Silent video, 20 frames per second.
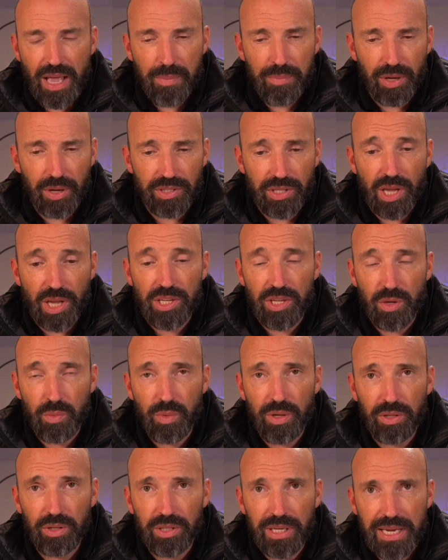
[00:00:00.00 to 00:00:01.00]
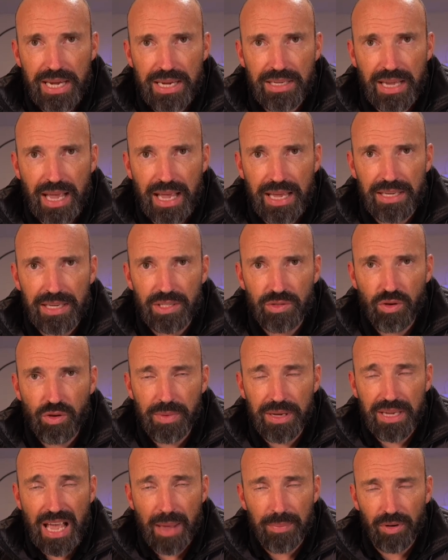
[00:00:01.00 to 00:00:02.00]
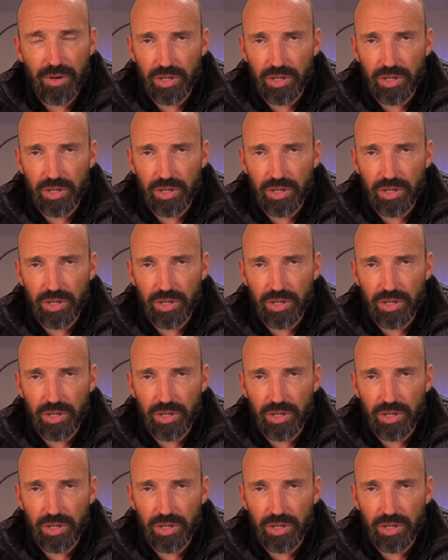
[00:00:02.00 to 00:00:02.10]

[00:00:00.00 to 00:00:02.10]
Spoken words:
but you will need a swimming cap.